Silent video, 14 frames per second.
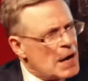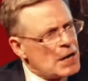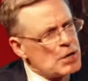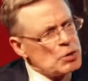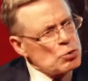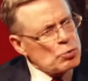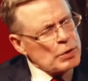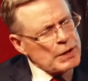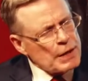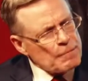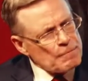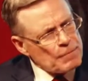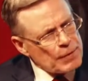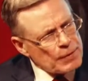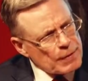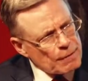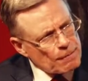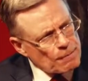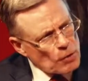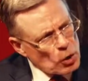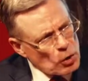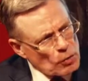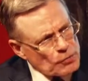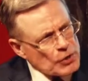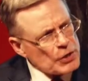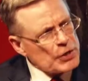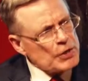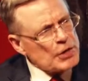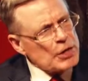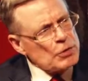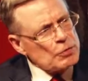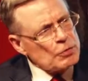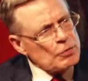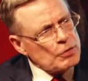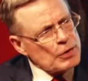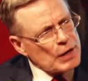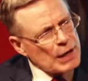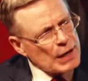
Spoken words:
you could get very involved in it and you could,